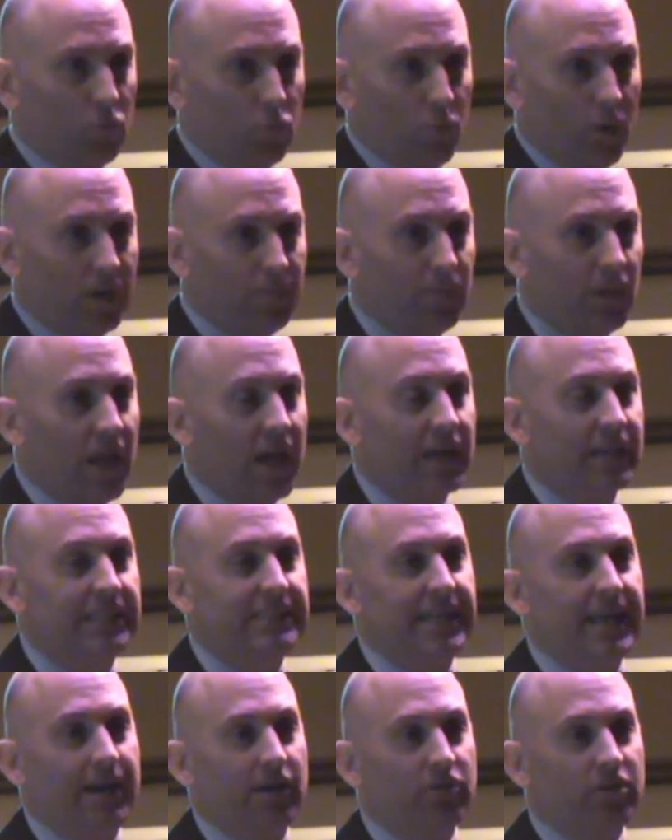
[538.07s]
1
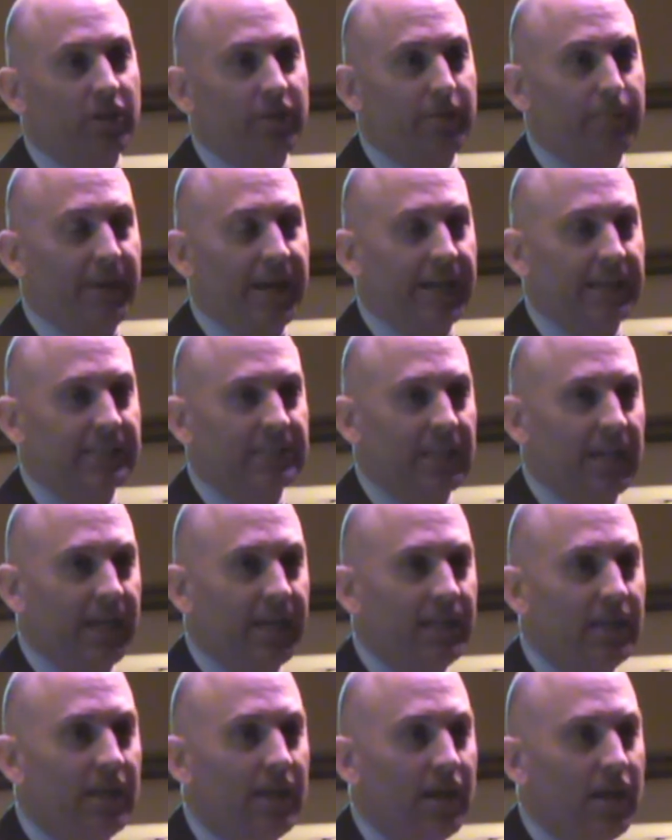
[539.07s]
block down on the
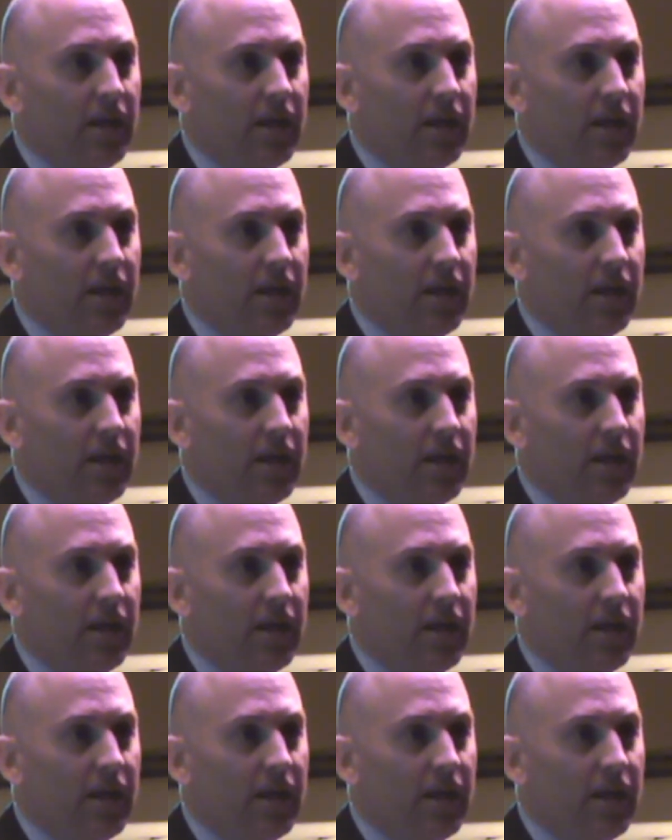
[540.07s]
backside.